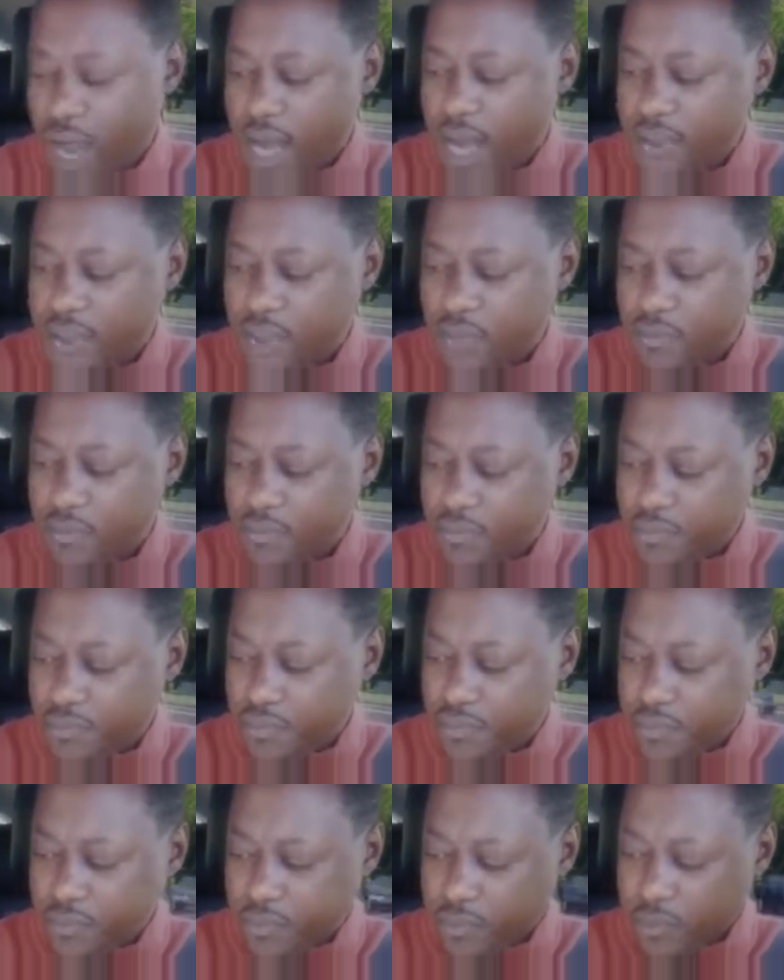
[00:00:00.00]
And
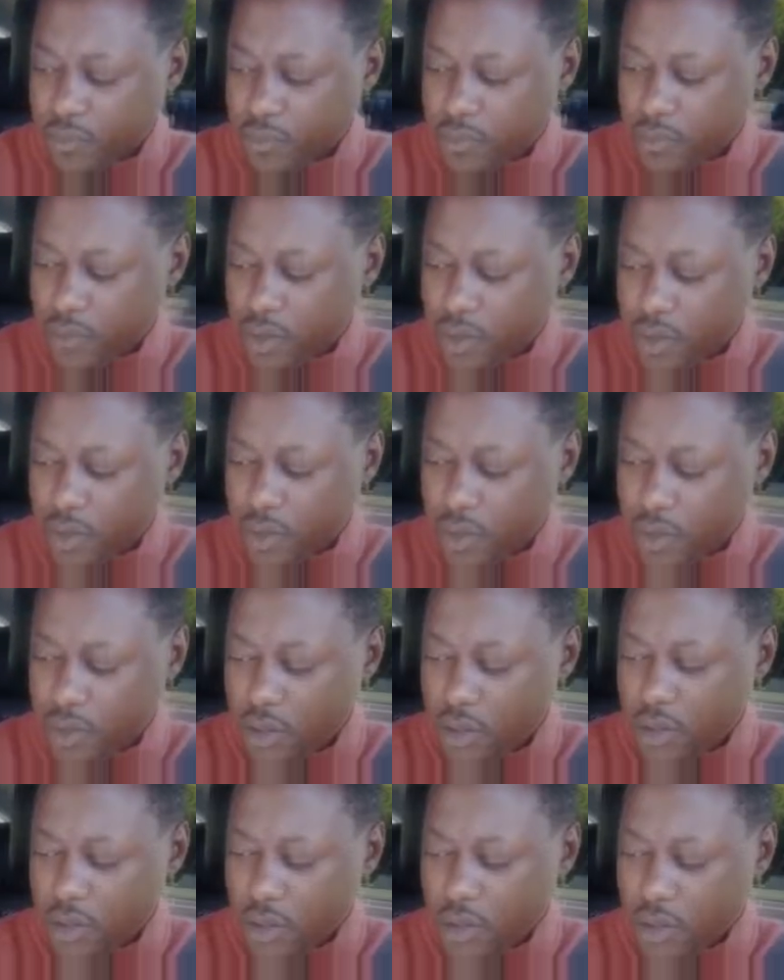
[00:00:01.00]

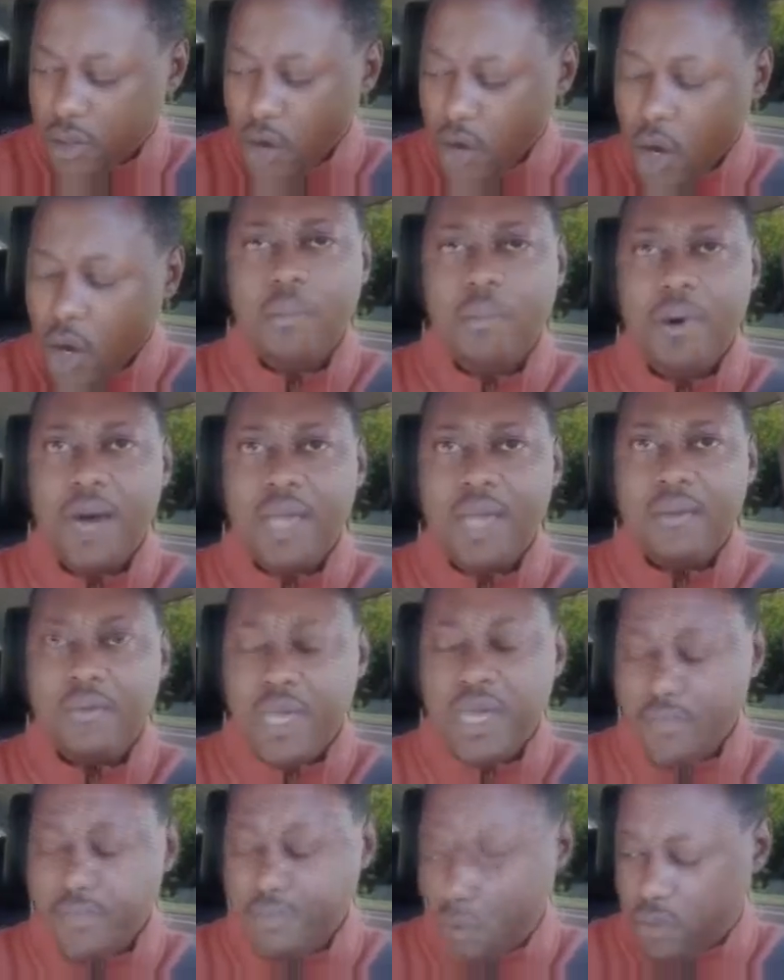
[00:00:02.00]
I'm sitting here like,
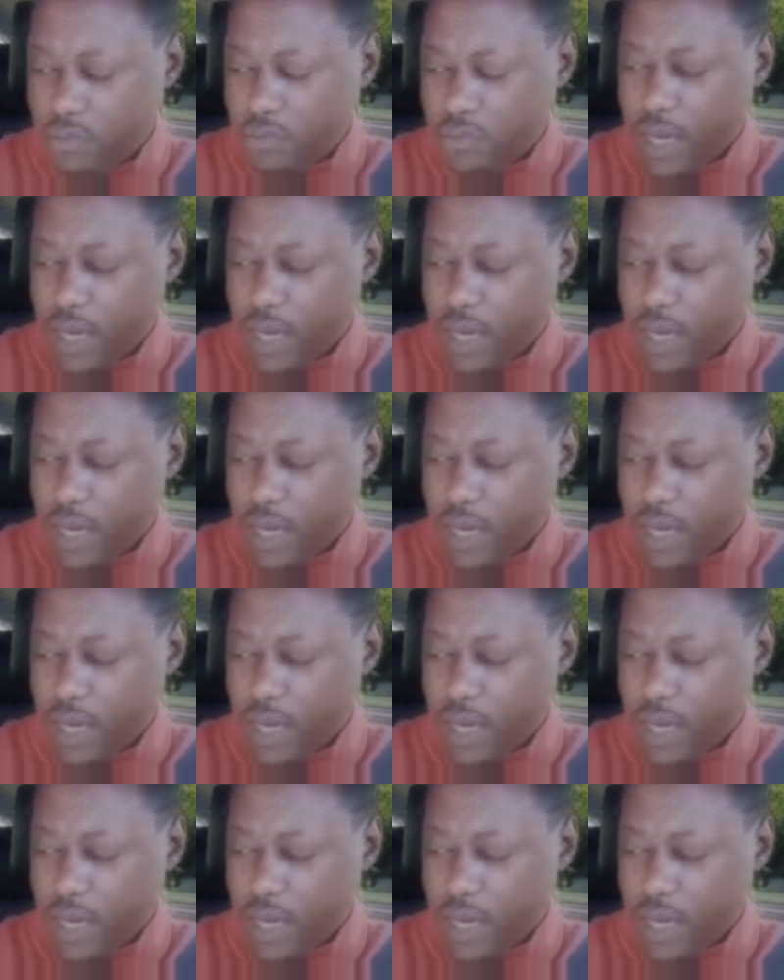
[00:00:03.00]
okay,